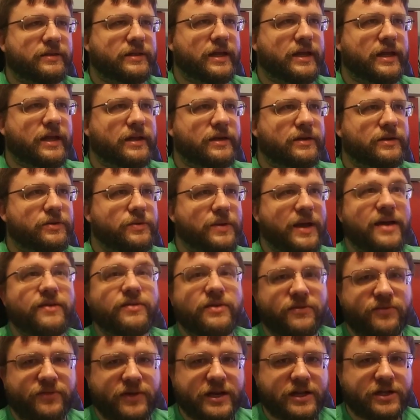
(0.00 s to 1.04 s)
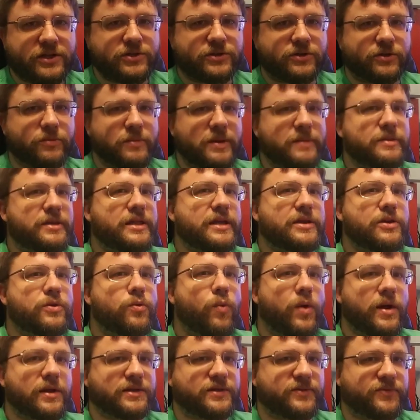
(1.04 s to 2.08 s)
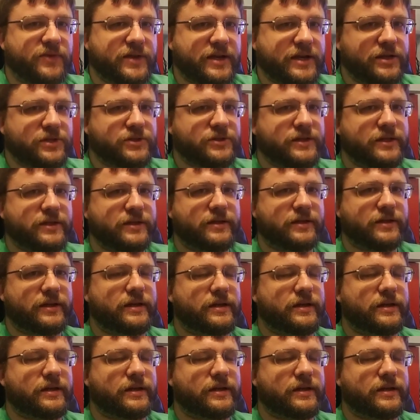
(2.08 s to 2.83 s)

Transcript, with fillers: that you haven't finished or maybe that you want to finish and,